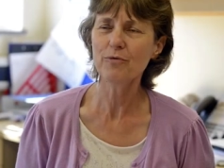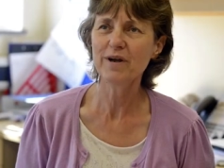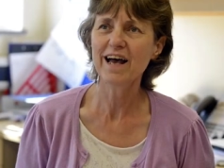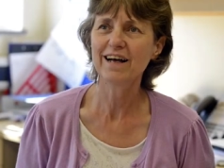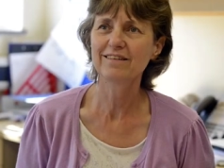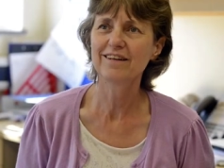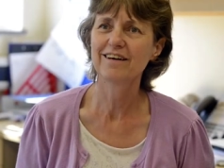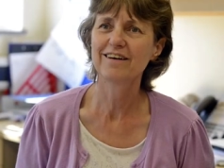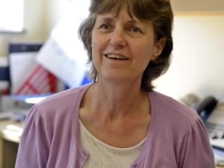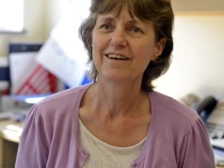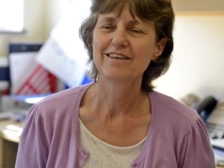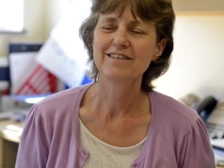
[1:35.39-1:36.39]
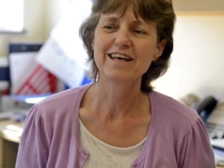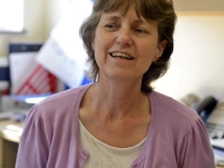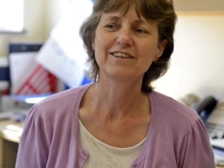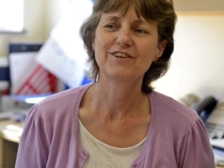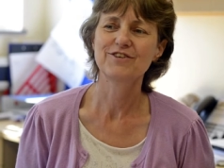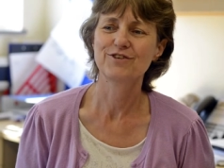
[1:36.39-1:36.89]
we had the
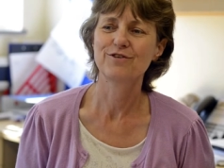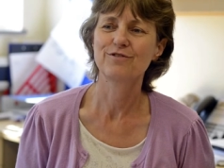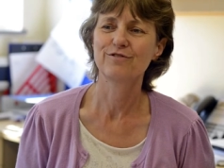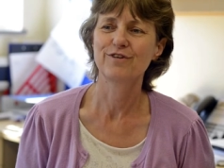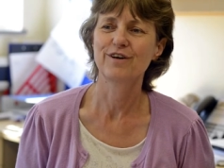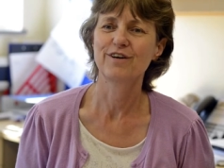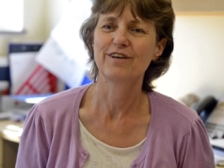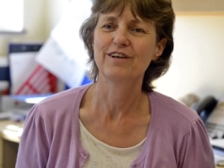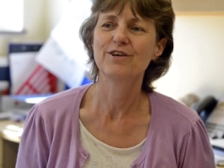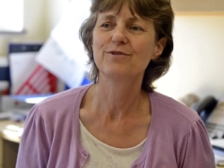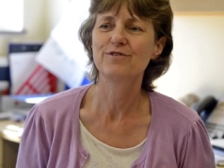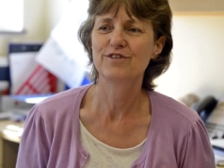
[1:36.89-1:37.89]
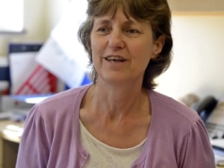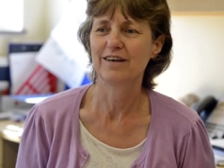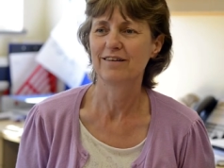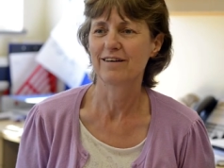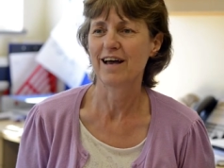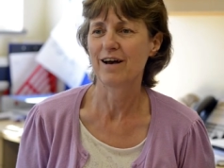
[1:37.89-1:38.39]
sadness of
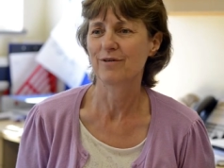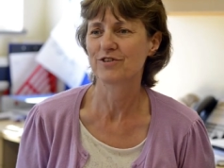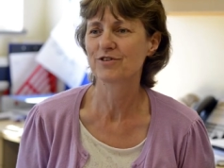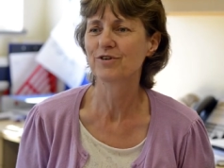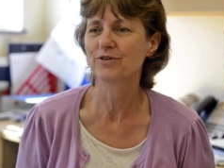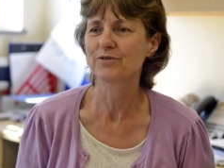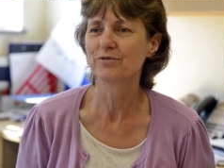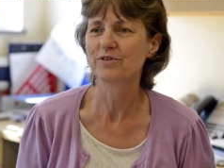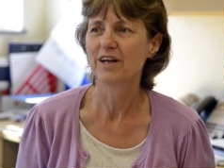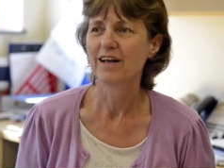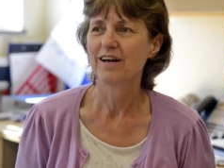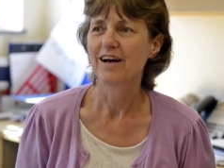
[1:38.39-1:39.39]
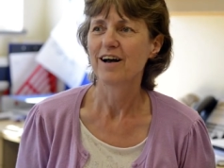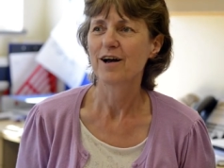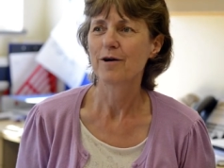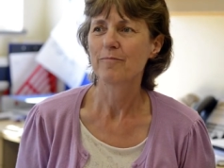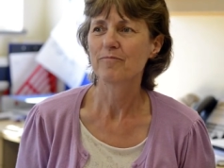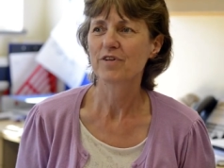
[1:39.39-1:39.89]
losing our school,
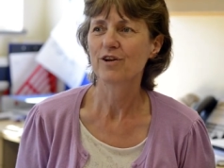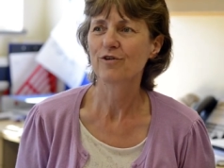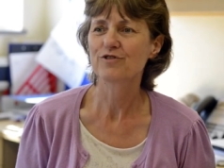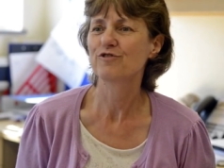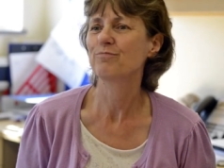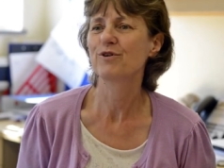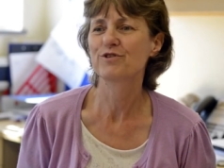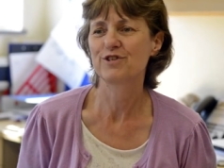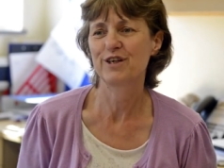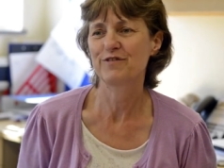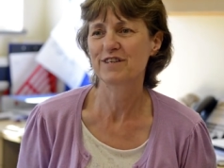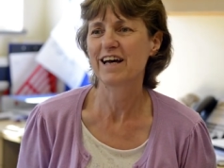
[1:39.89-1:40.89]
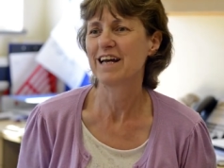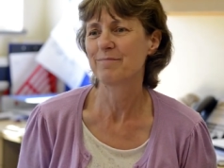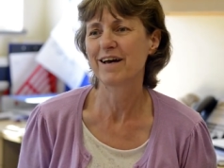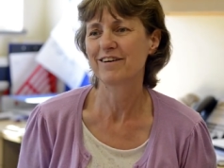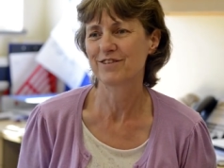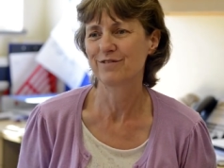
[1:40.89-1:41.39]
um, lots of positives came
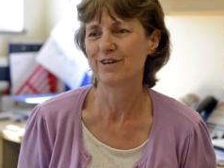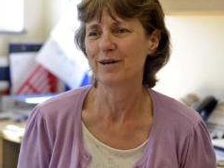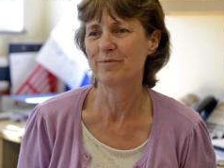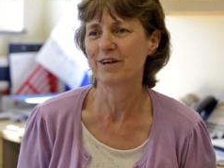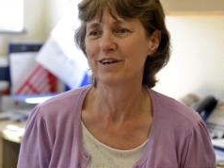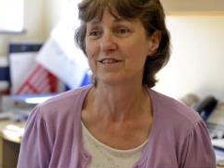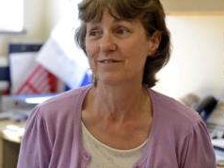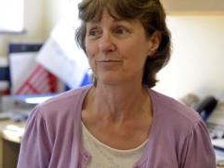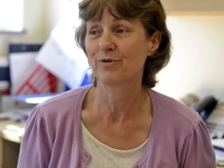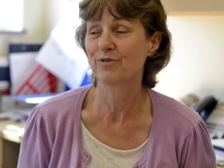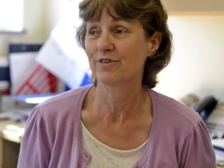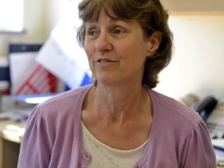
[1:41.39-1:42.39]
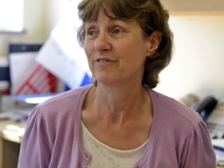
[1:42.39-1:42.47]
out of it because what a